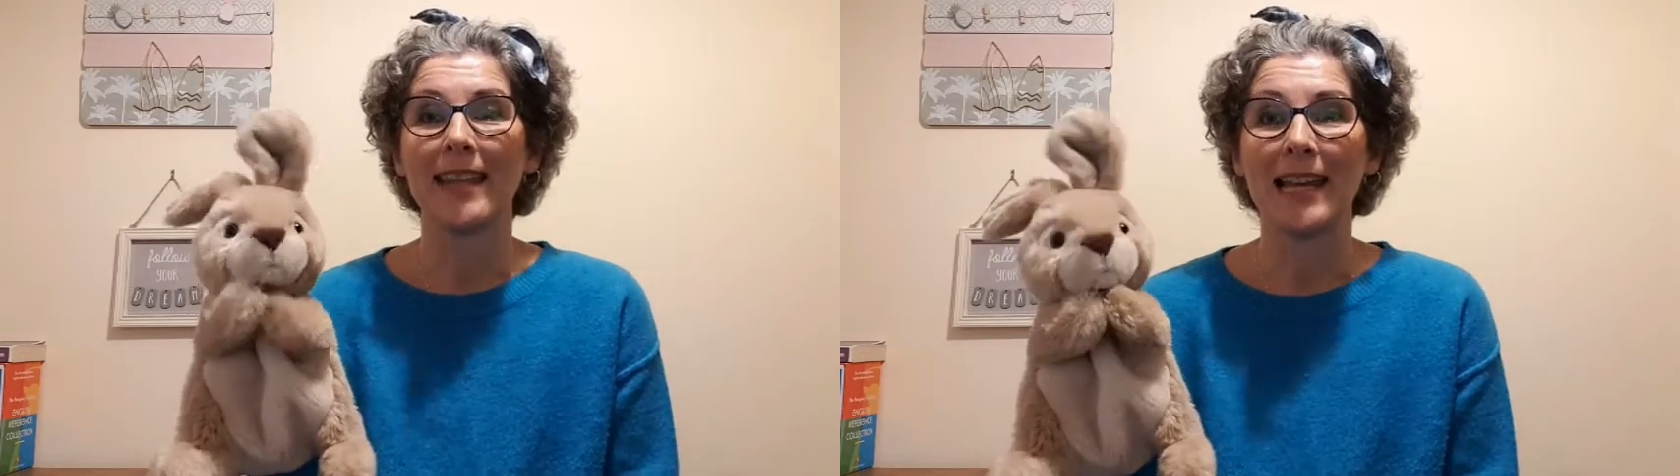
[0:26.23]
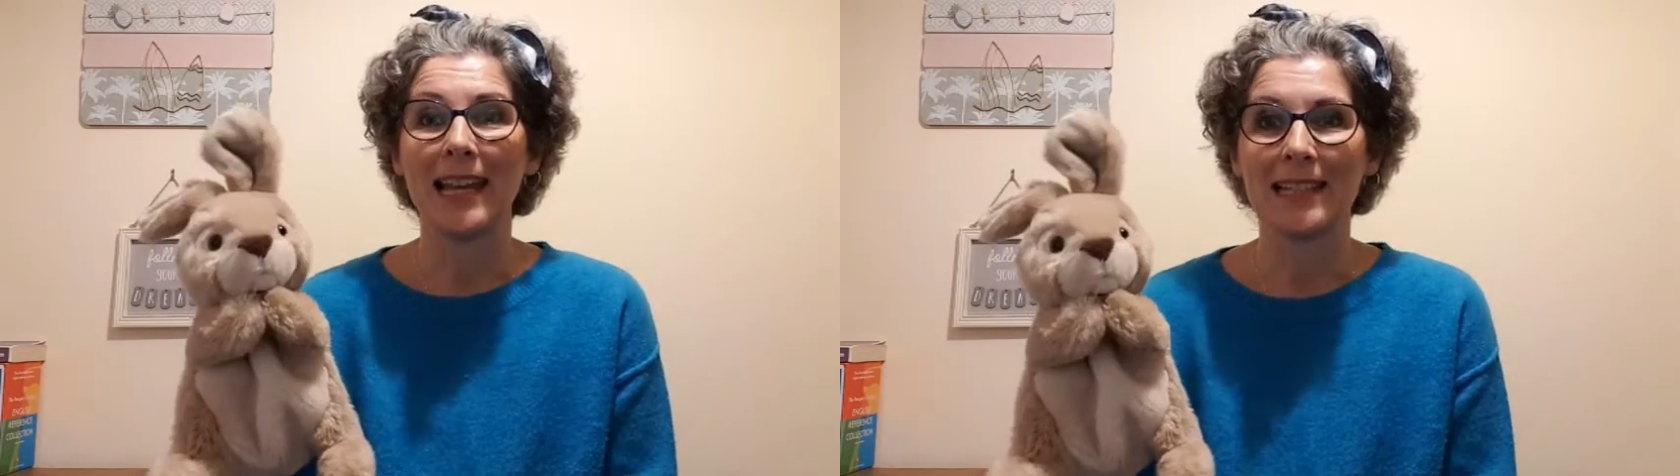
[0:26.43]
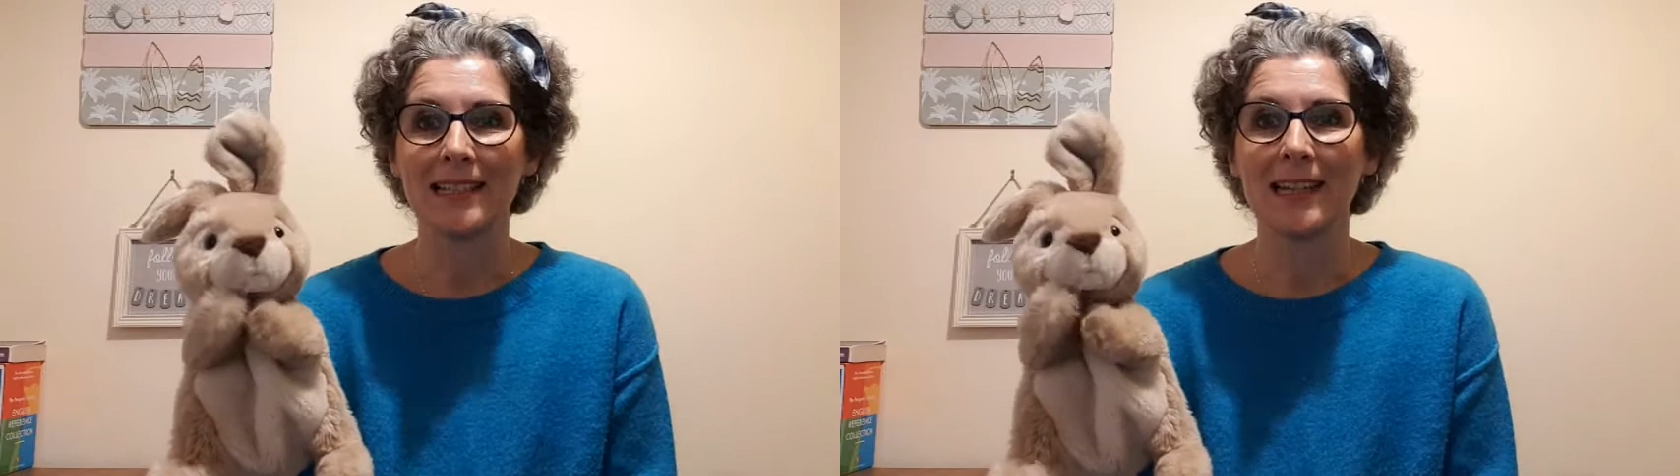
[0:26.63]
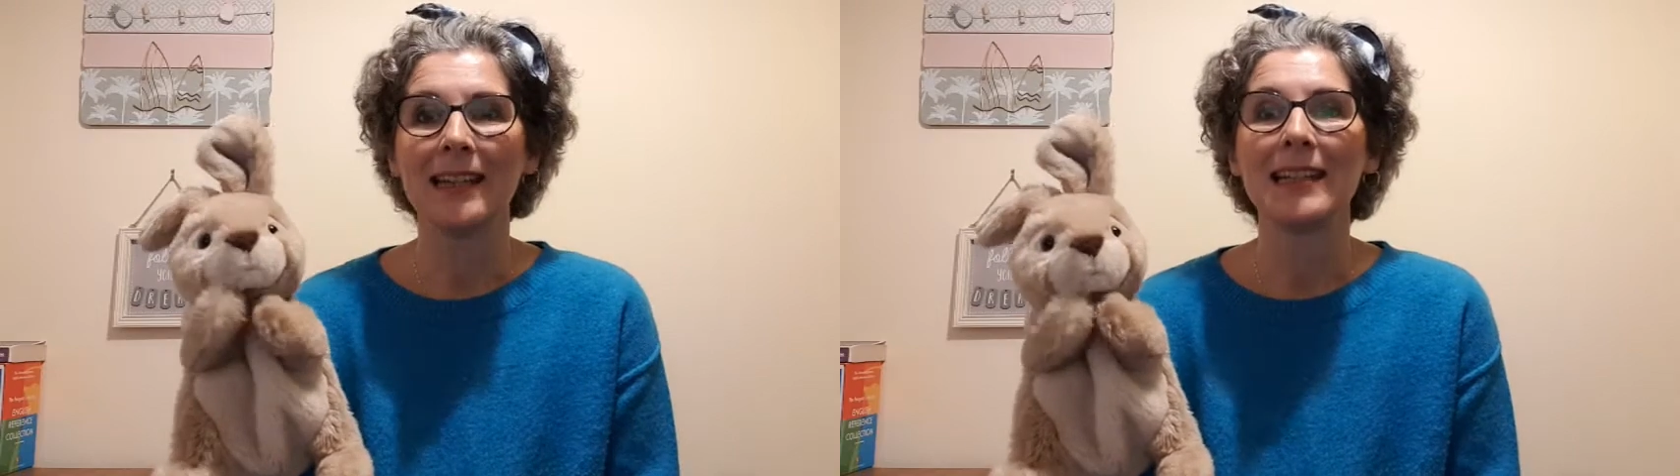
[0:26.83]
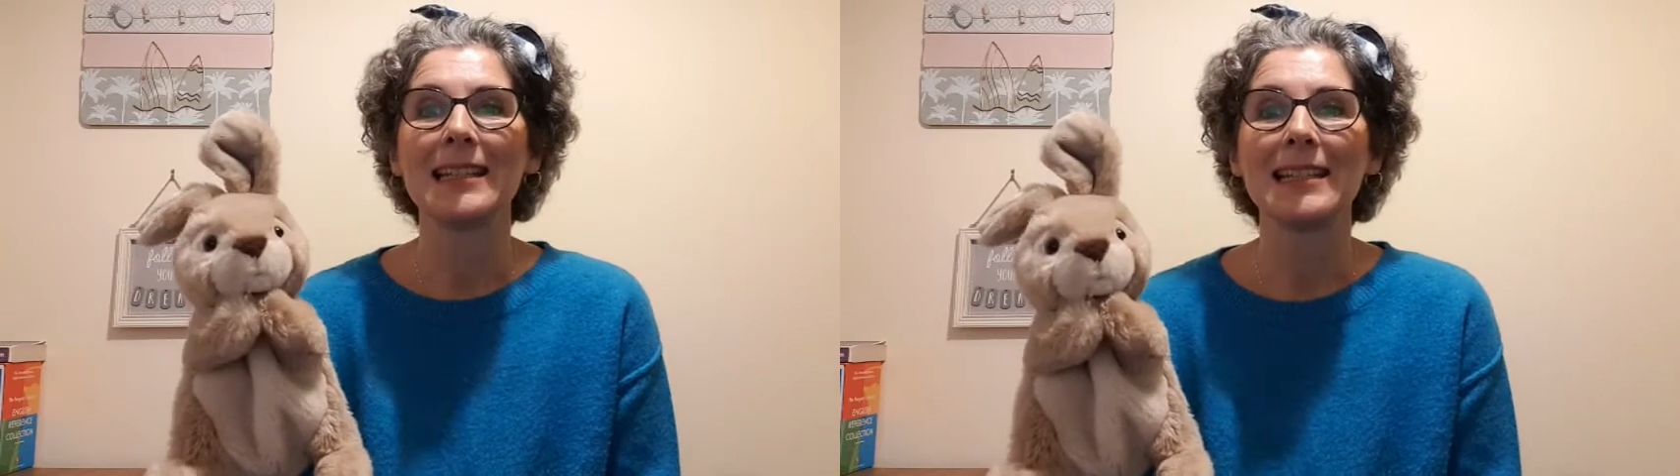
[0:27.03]
letter
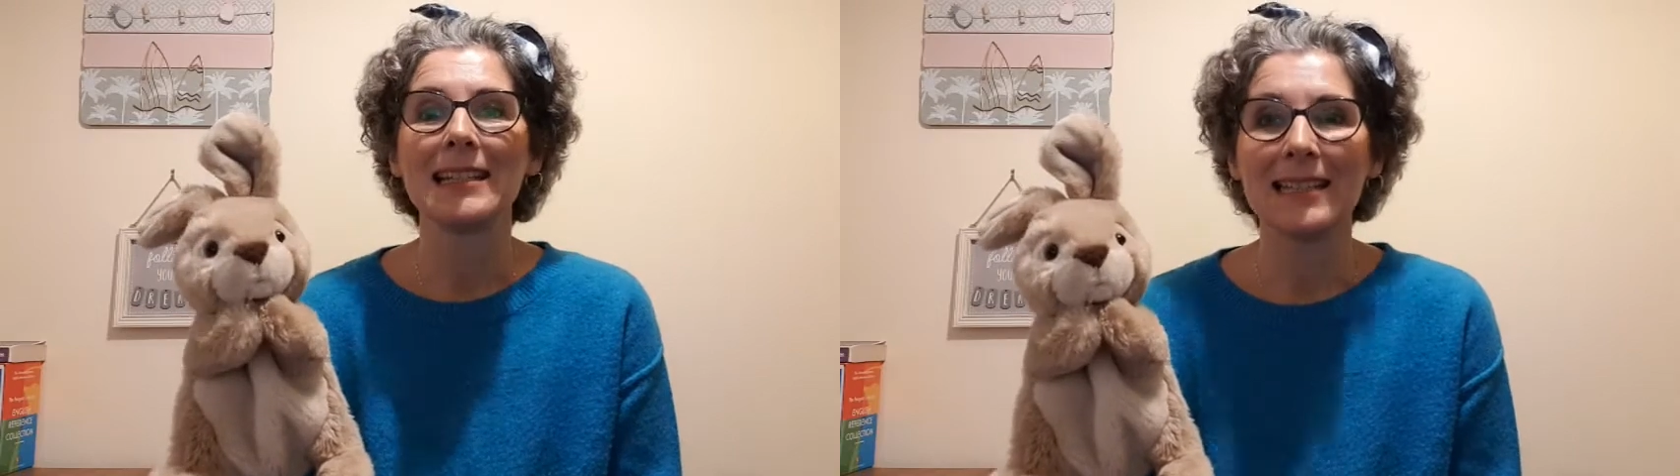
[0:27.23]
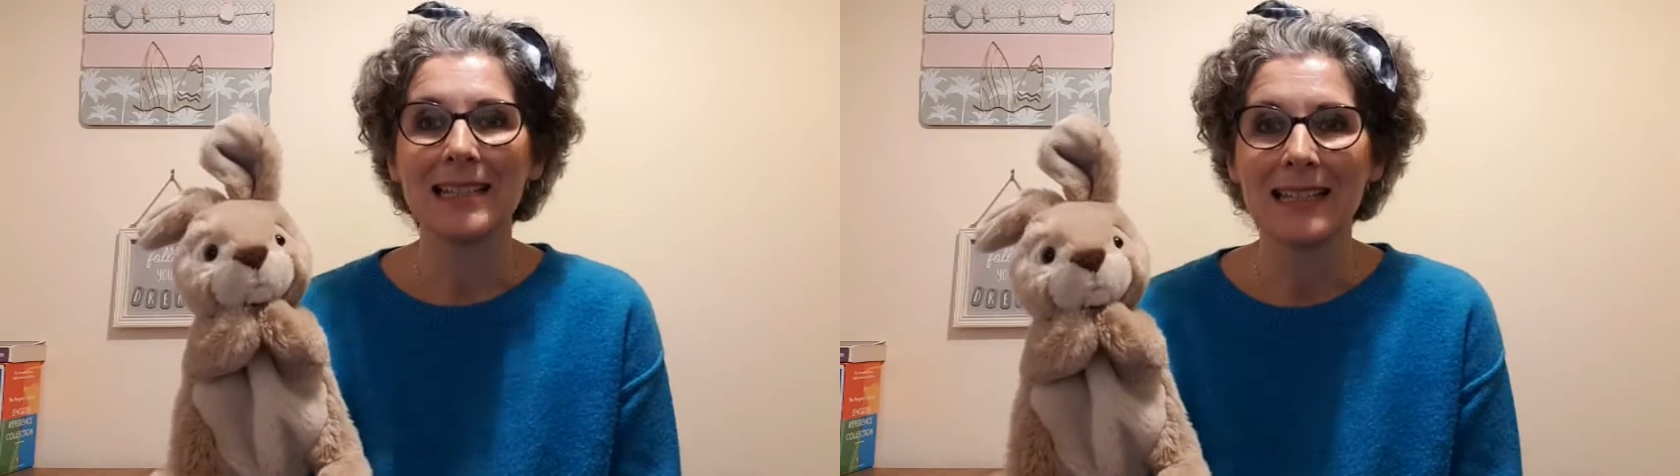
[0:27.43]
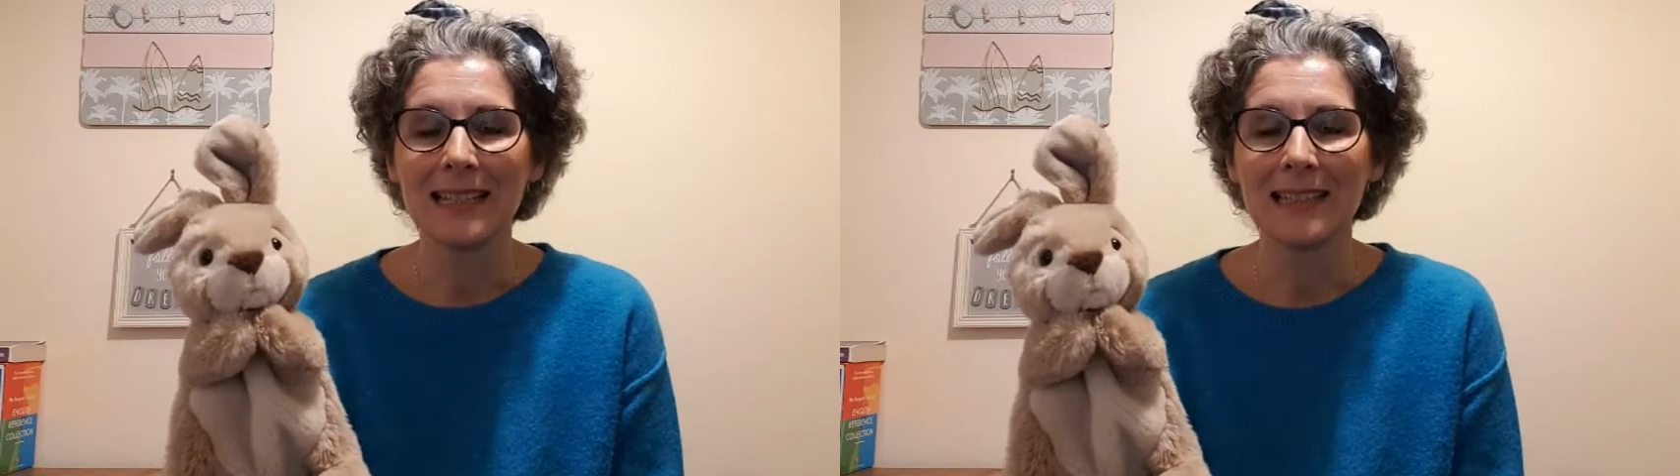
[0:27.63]
T.